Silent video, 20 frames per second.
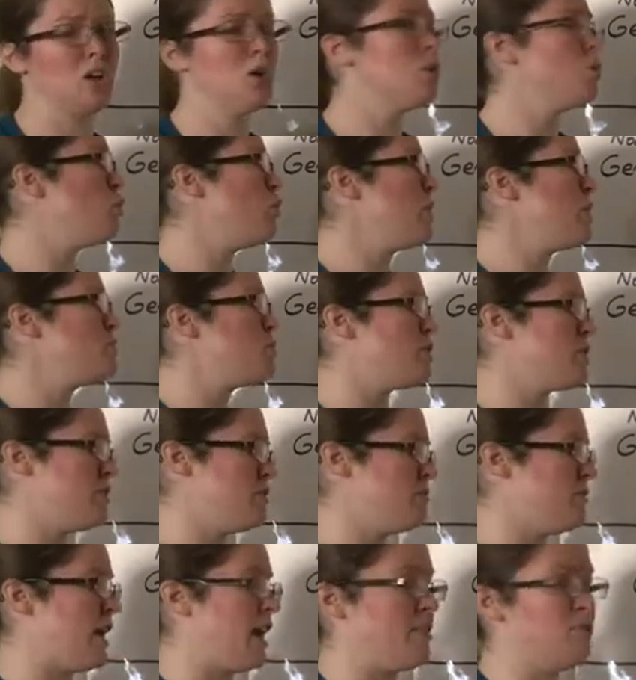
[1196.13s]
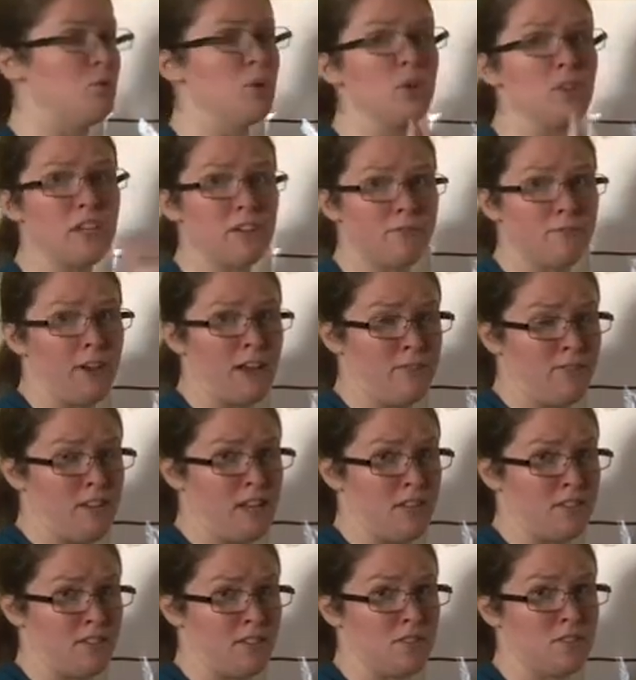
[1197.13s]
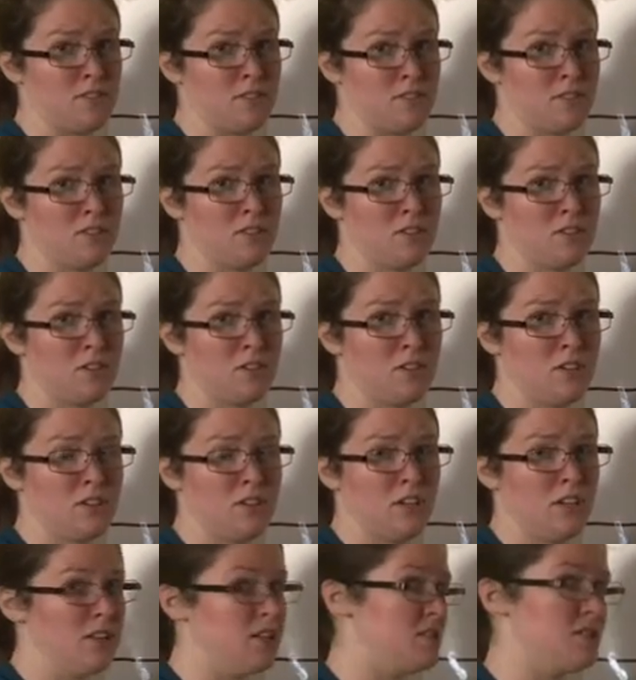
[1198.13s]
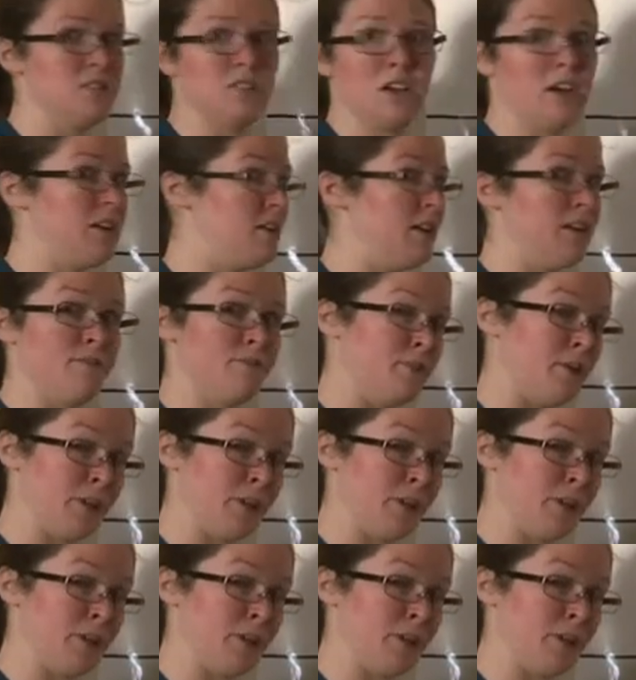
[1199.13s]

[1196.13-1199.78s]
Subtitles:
way more than 5. We only have 5 cases. That's not enough for all the